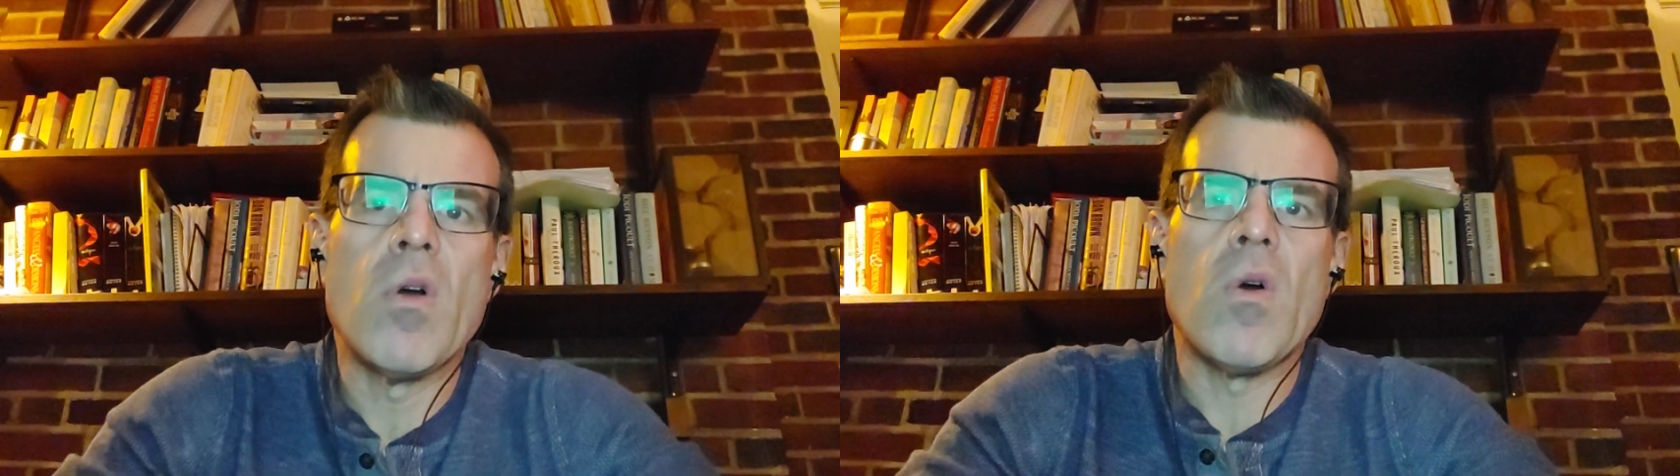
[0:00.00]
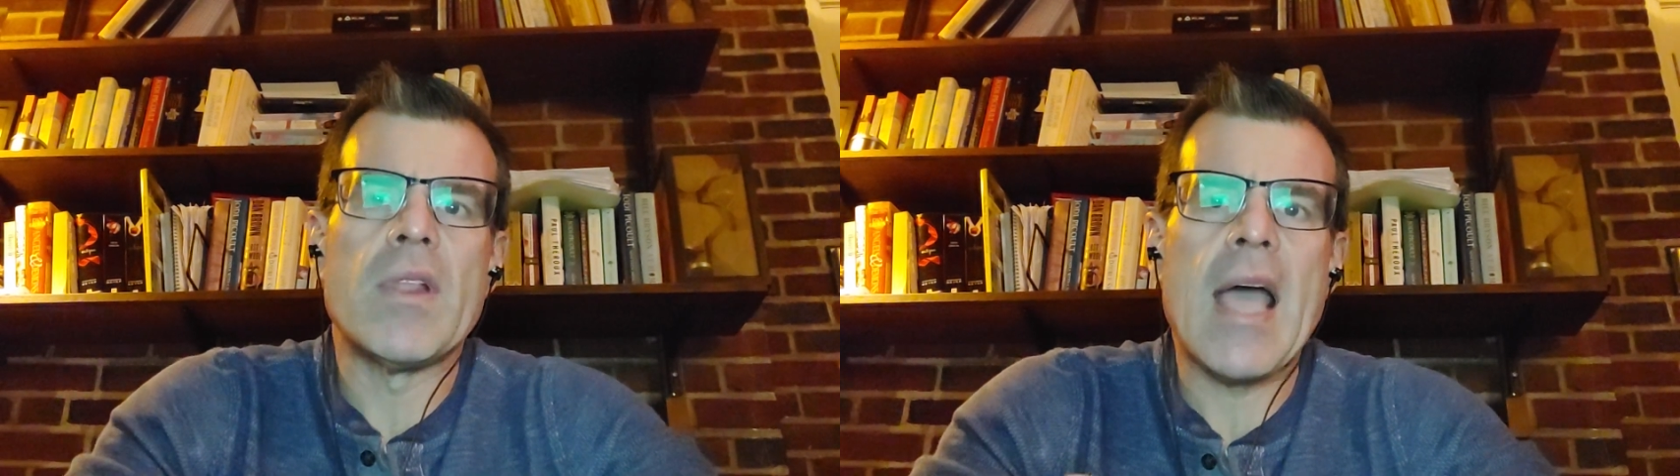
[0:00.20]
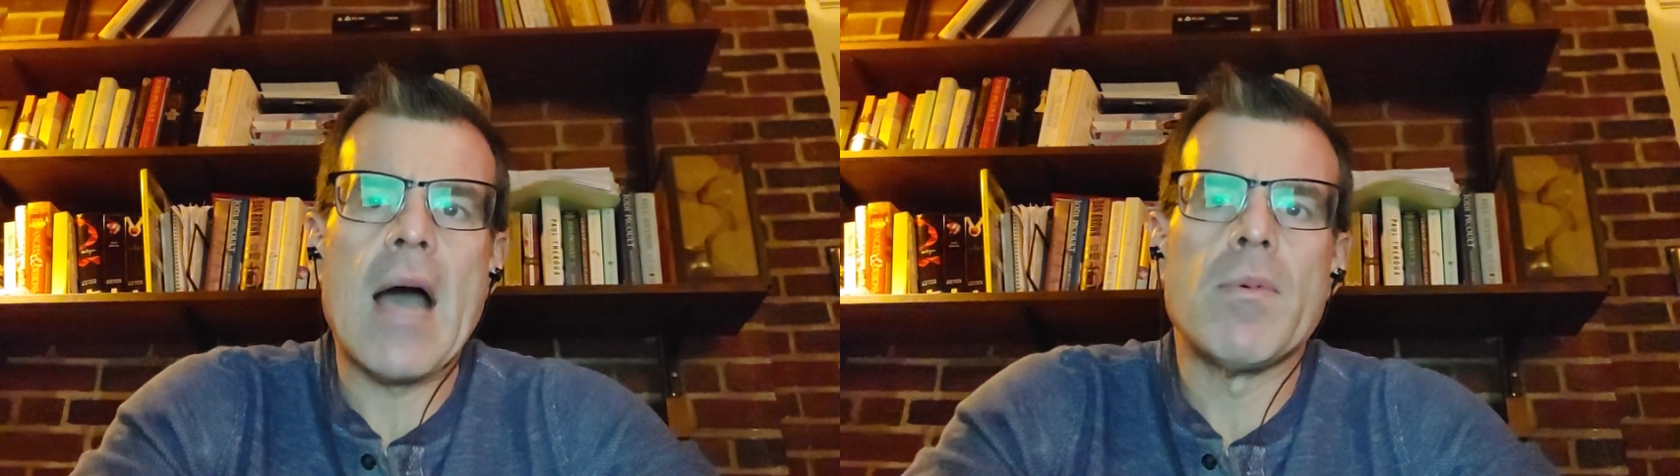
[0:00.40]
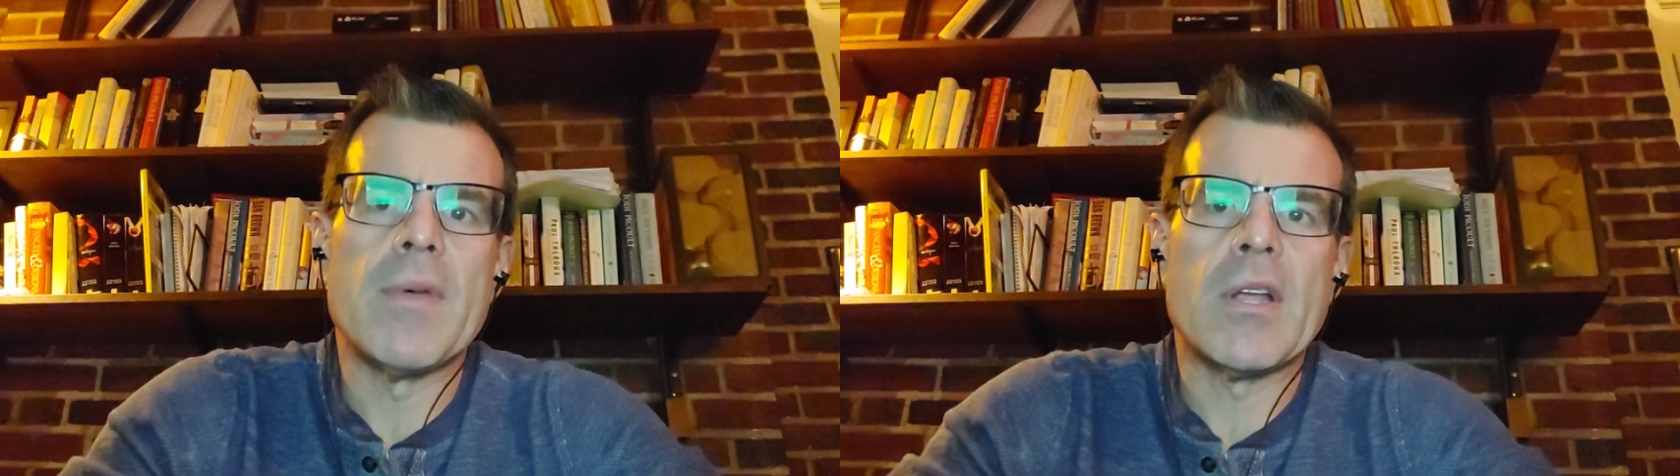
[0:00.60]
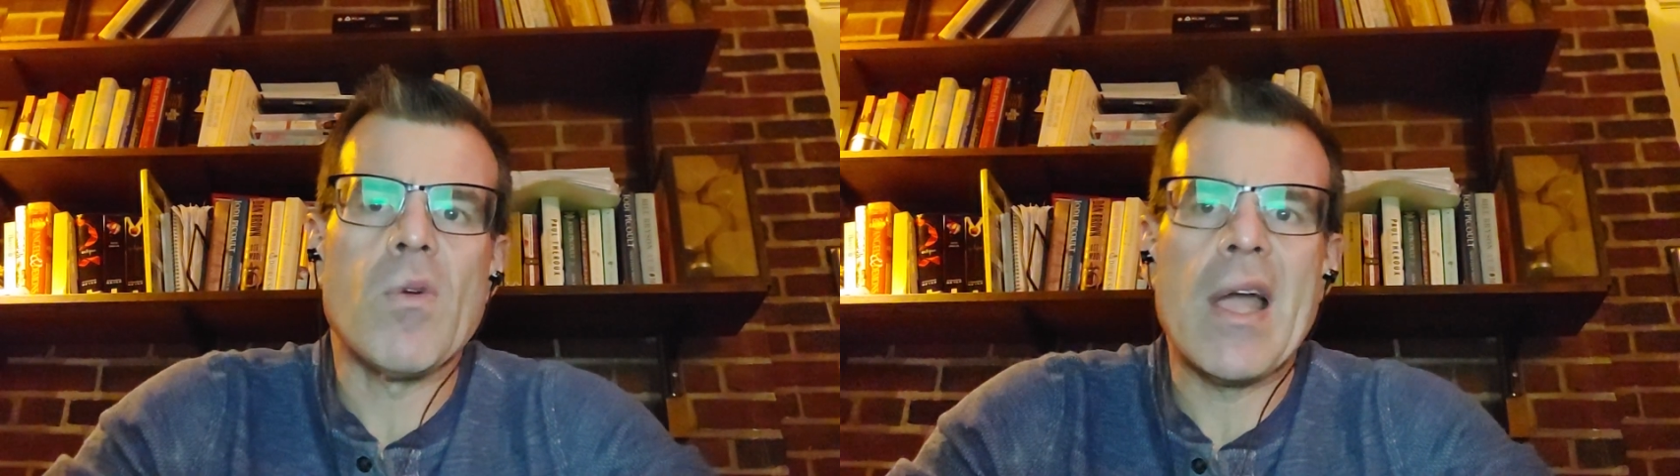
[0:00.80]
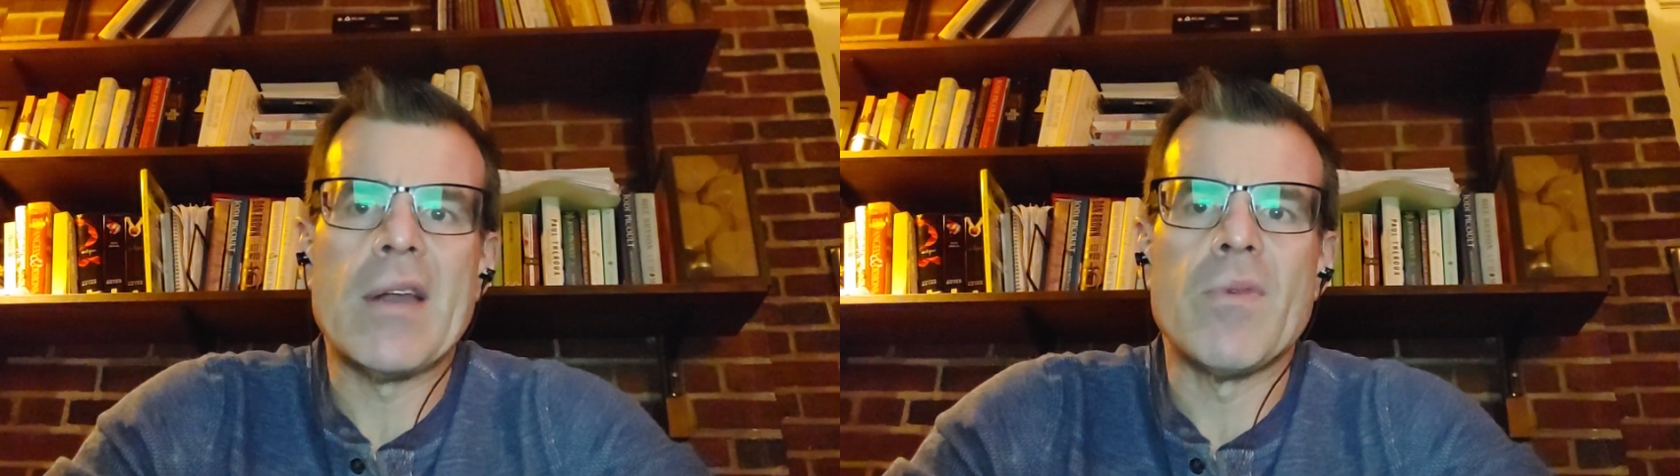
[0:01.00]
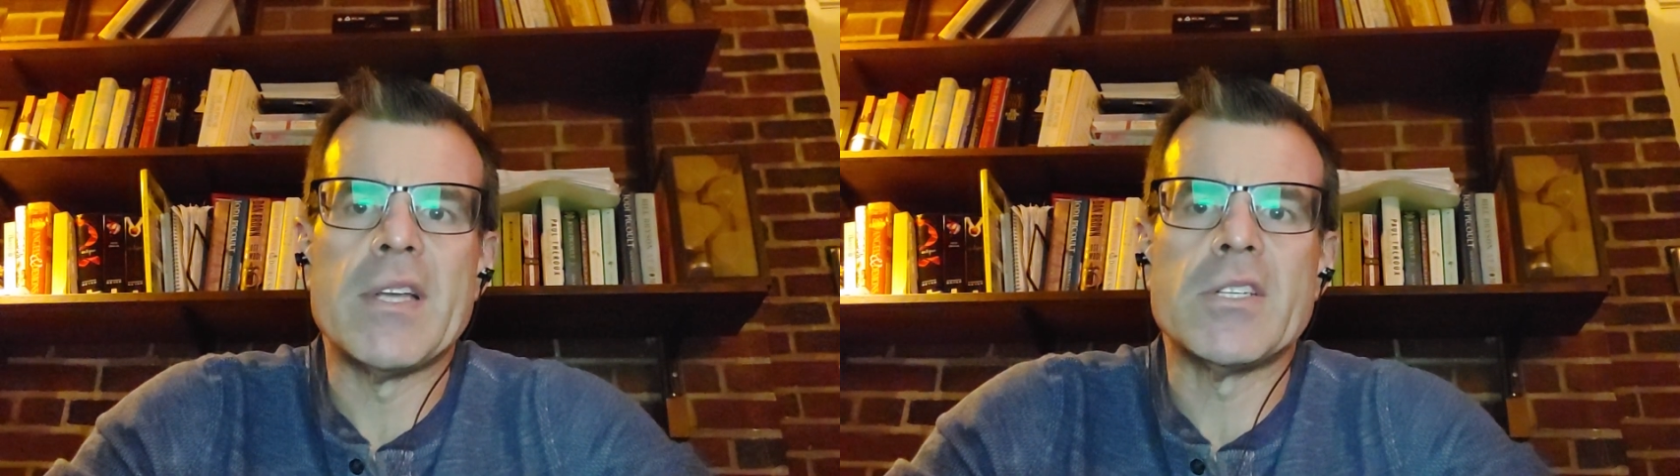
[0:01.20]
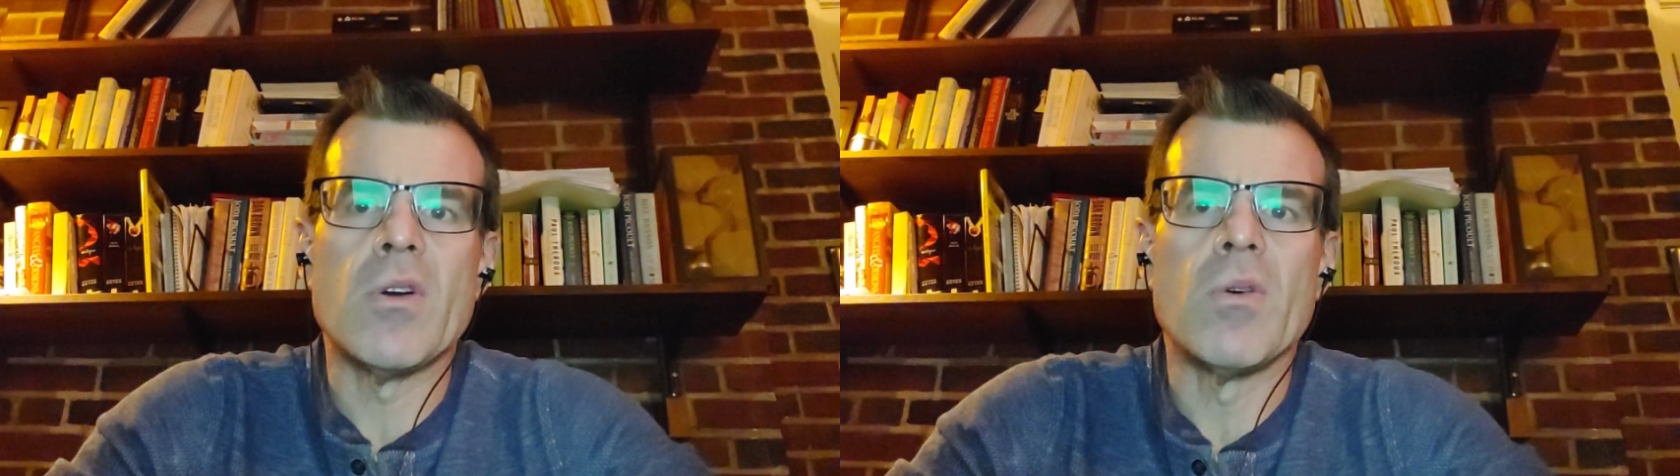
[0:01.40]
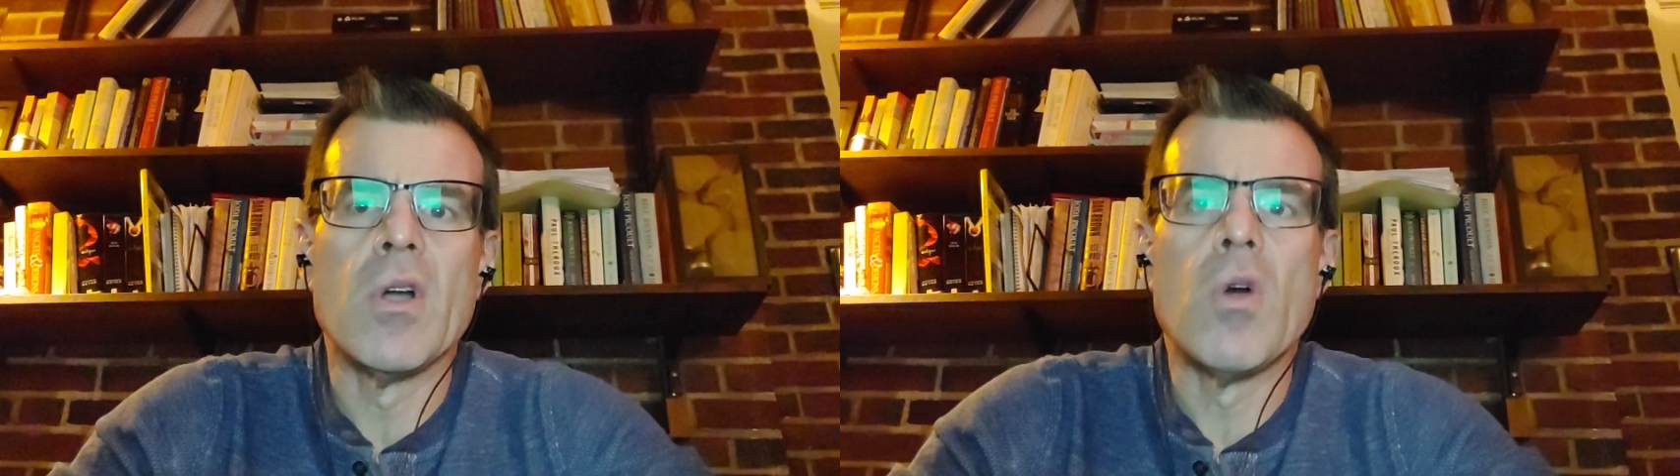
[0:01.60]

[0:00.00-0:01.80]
or the albumin to creatinine ratio